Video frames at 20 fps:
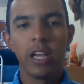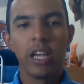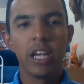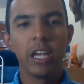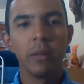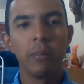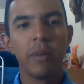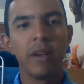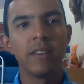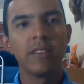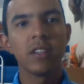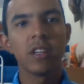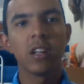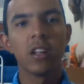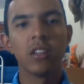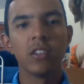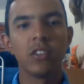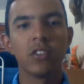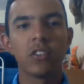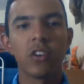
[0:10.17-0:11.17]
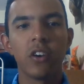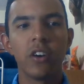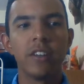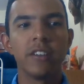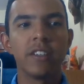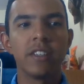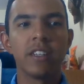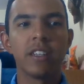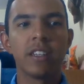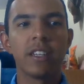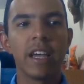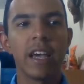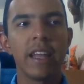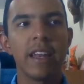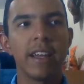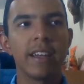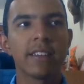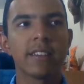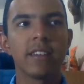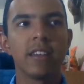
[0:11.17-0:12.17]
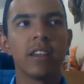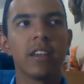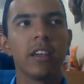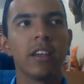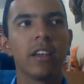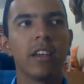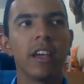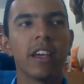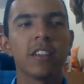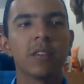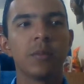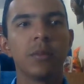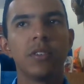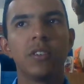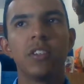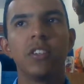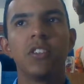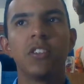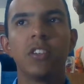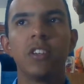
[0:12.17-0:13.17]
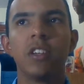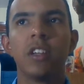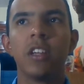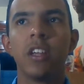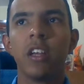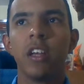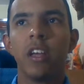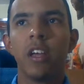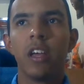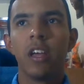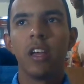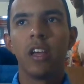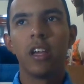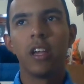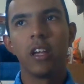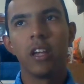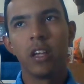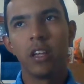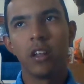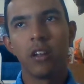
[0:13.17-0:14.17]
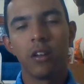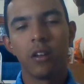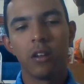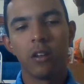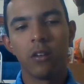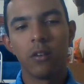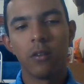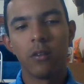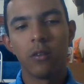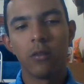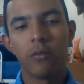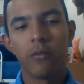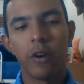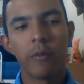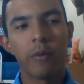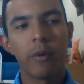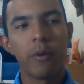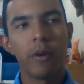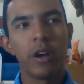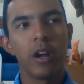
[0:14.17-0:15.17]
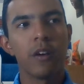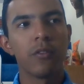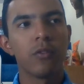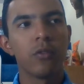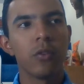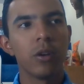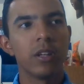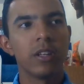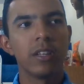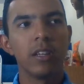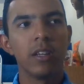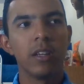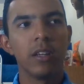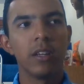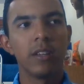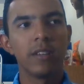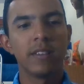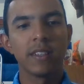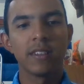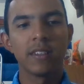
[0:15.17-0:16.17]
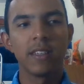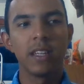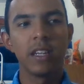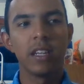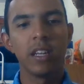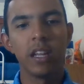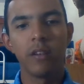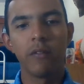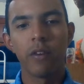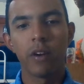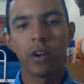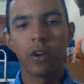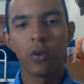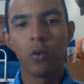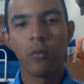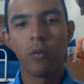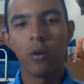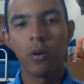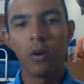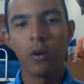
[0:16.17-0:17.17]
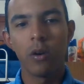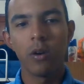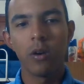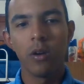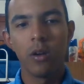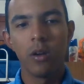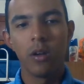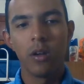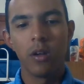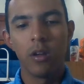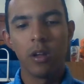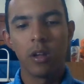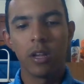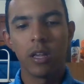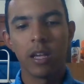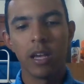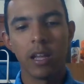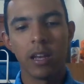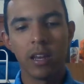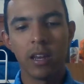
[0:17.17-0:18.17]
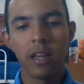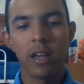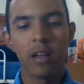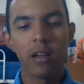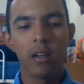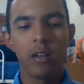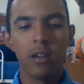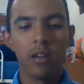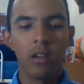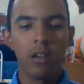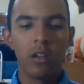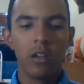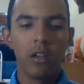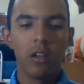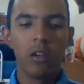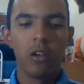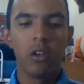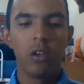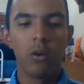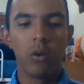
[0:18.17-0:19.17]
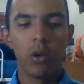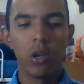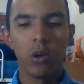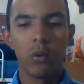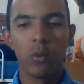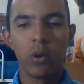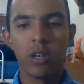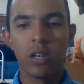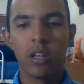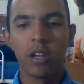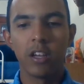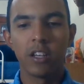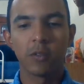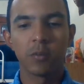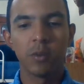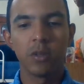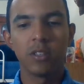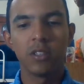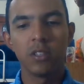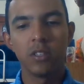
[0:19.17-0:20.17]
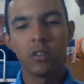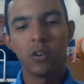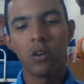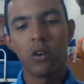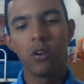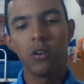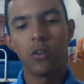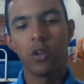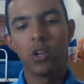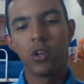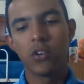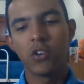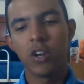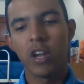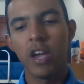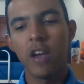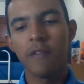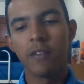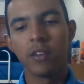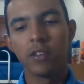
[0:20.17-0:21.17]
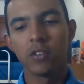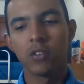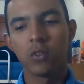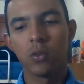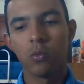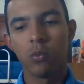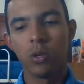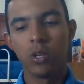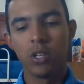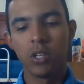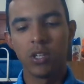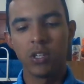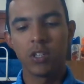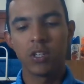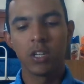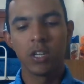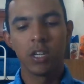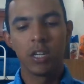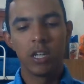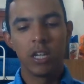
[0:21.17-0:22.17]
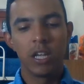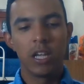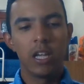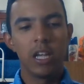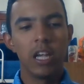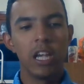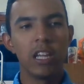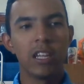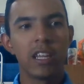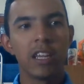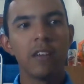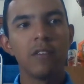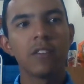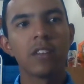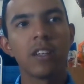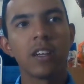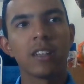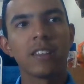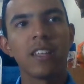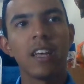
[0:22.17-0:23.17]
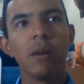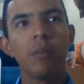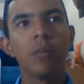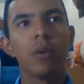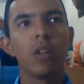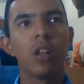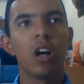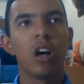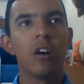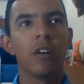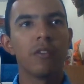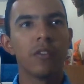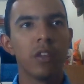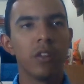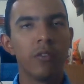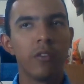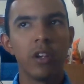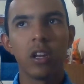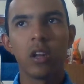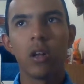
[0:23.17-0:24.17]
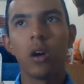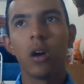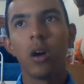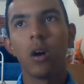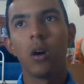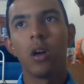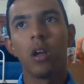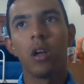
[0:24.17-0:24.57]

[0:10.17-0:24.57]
It basically starts in a TEDx exposition in February of 2016 in Vancouver, Canada, with the expositor Hugh Evans, which it gives the example of Davina,